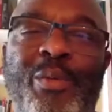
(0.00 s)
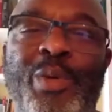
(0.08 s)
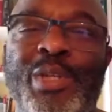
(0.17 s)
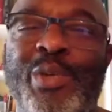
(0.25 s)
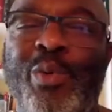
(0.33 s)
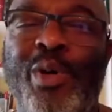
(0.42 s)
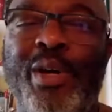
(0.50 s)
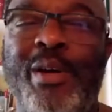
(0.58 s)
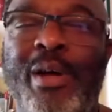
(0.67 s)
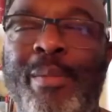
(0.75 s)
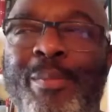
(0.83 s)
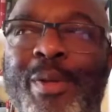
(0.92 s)
So what?
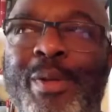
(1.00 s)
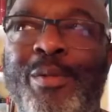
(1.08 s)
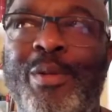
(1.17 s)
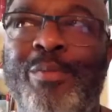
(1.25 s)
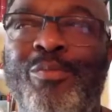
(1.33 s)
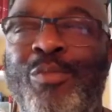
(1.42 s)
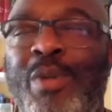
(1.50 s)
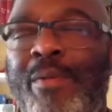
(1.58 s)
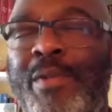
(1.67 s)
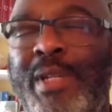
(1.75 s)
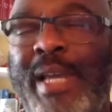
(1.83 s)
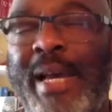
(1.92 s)

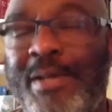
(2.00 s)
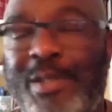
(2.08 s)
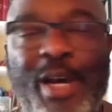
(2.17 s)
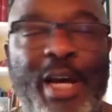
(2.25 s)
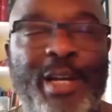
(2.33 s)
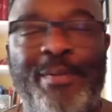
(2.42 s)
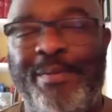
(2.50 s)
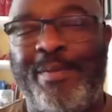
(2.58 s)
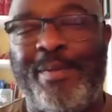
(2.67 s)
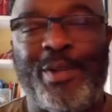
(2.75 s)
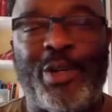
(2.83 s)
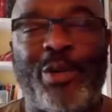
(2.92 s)
Obviously, outside of
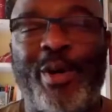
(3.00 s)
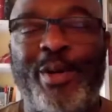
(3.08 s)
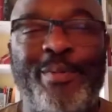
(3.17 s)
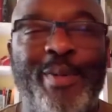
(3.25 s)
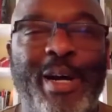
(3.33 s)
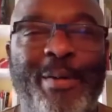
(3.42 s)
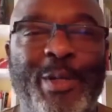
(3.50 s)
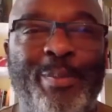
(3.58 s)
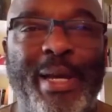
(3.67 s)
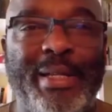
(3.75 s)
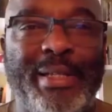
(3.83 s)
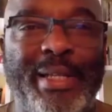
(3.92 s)
coronavirus
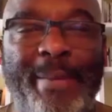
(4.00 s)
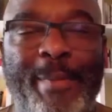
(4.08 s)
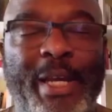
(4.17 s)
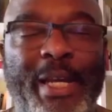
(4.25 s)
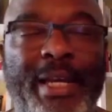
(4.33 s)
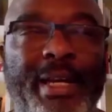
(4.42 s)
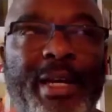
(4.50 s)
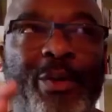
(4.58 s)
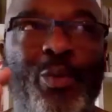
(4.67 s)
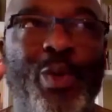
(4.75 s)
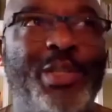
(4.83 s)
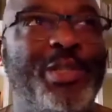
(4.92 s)
pandemic,
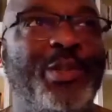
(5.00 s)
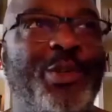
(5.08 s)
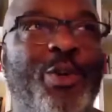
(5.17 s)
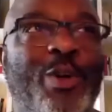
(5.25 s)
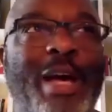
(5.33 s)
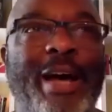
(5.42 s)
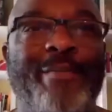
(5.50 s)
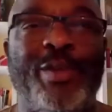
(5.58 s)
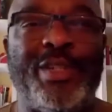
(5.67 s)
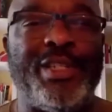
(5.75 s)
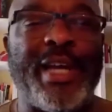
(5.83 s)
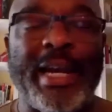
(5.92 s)
what's your
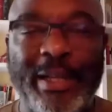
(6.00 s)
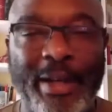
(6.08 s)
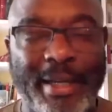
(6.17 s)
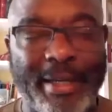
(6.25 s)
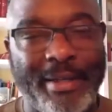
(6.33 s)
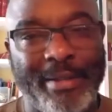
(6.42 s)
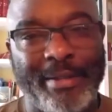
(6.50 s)
average day like?